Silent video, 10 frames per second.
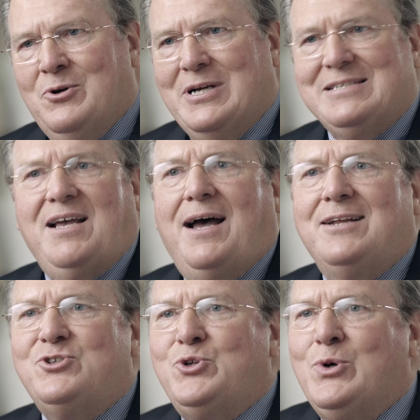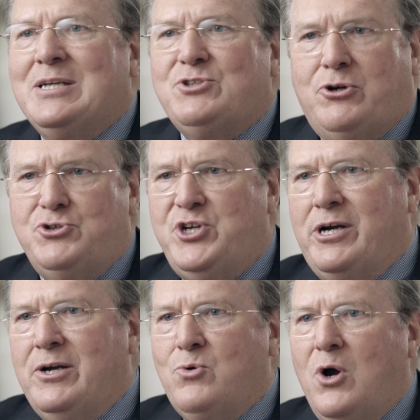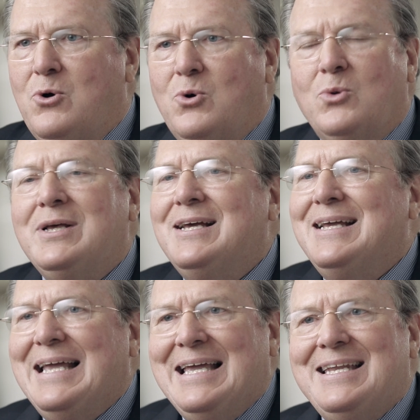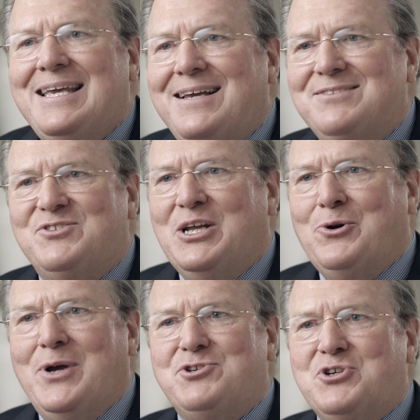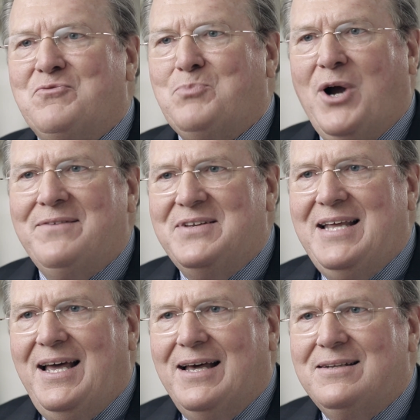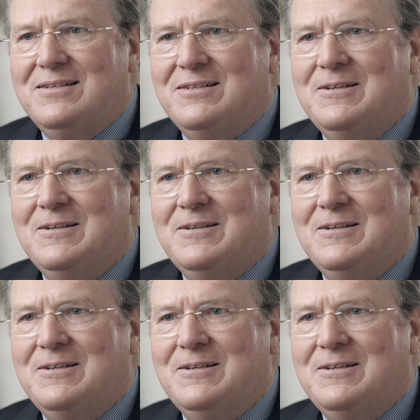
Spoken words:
assigns to a tertiary role any consideration of private debt.